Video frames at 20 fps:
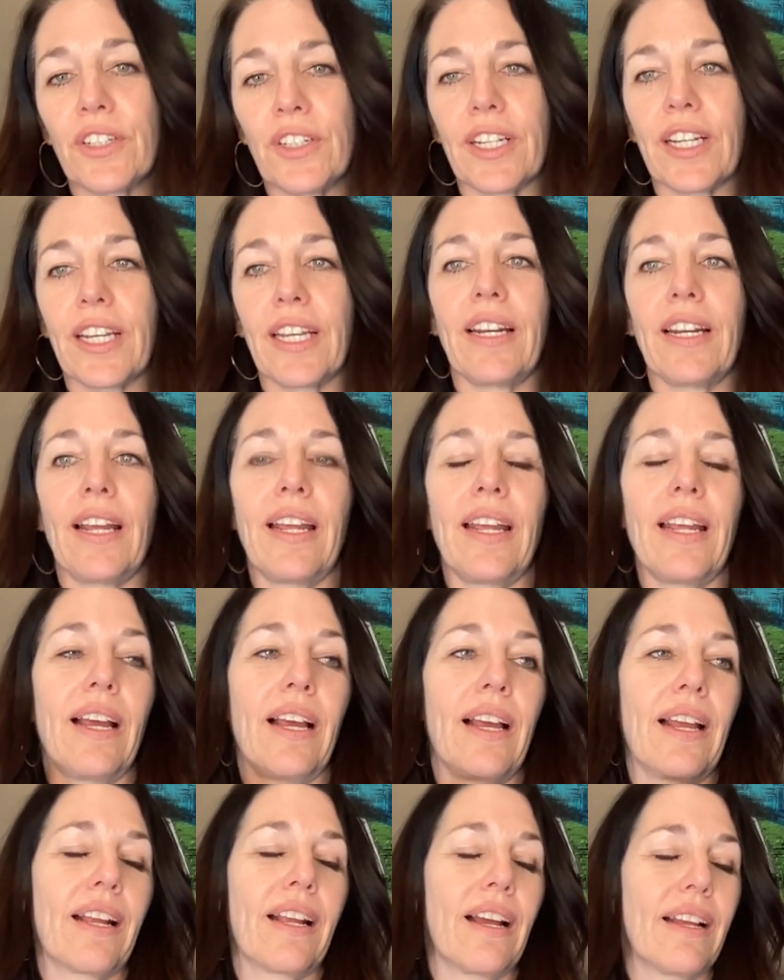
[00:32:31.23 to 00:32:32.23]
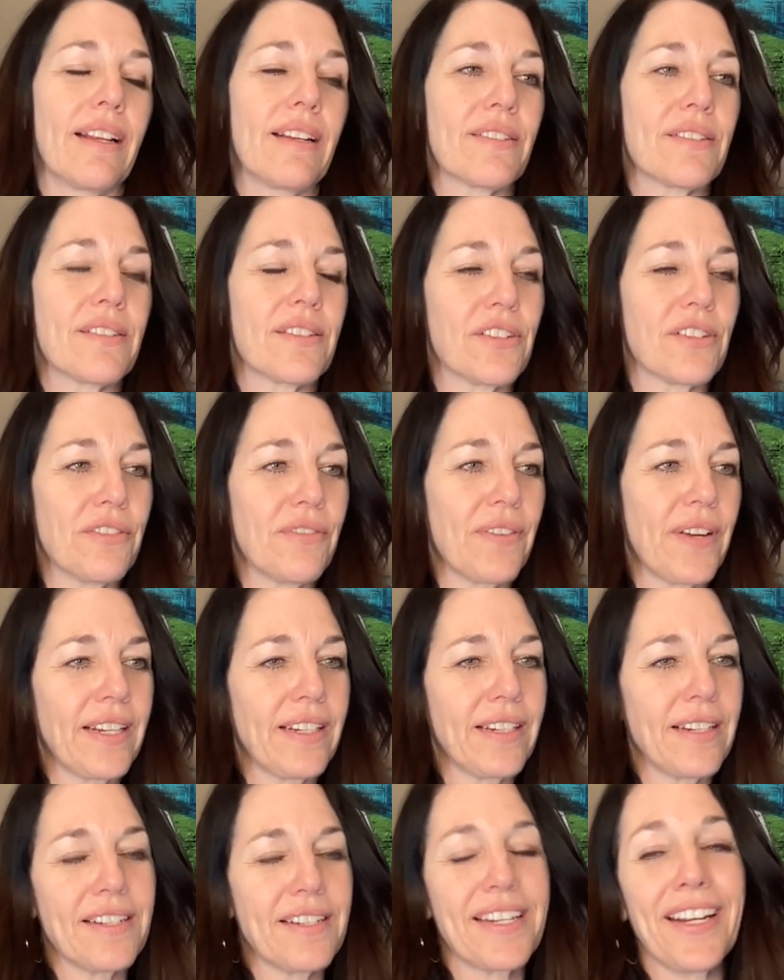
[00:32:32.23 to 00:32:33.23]
cook and I got certified
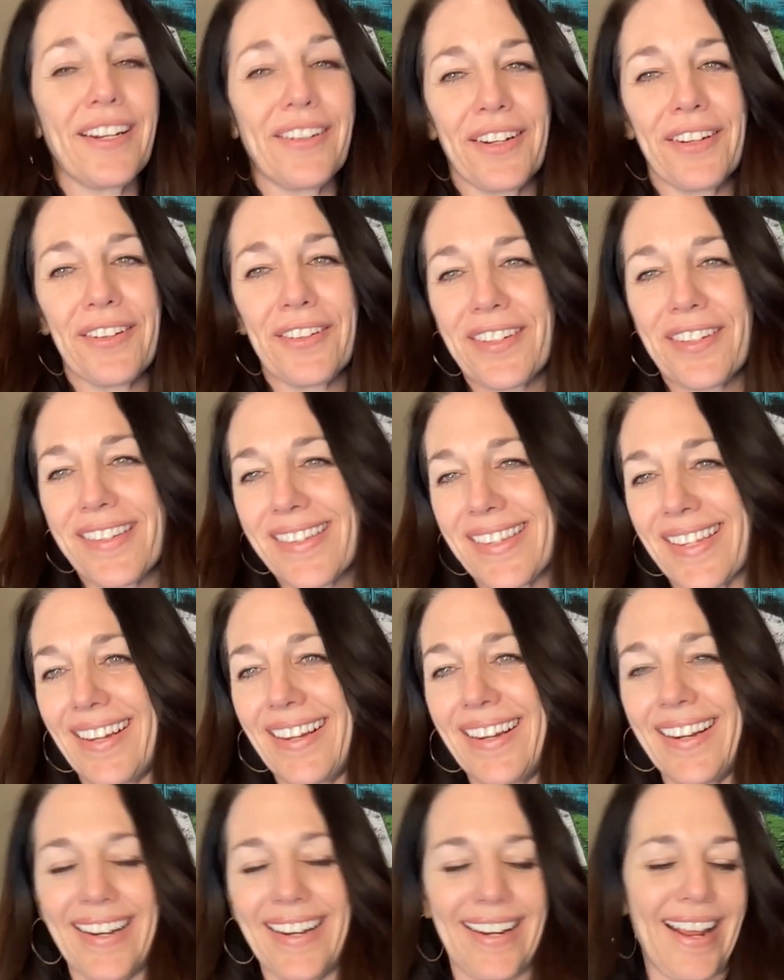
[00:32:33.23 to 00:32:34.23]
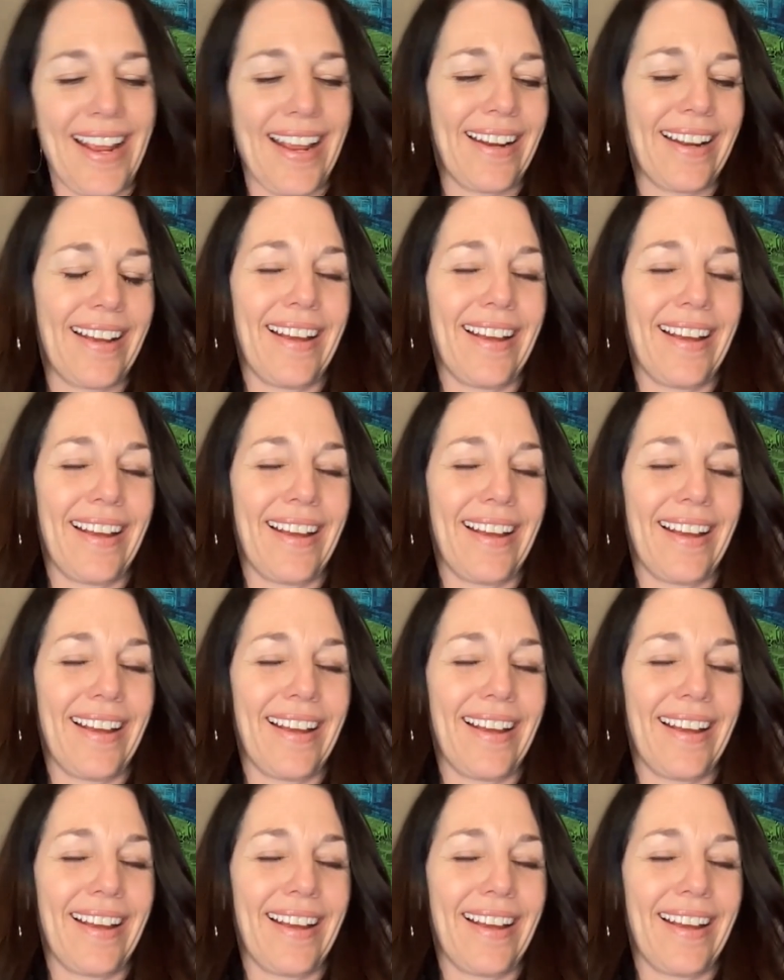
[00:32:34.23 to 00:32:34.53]
in interior design and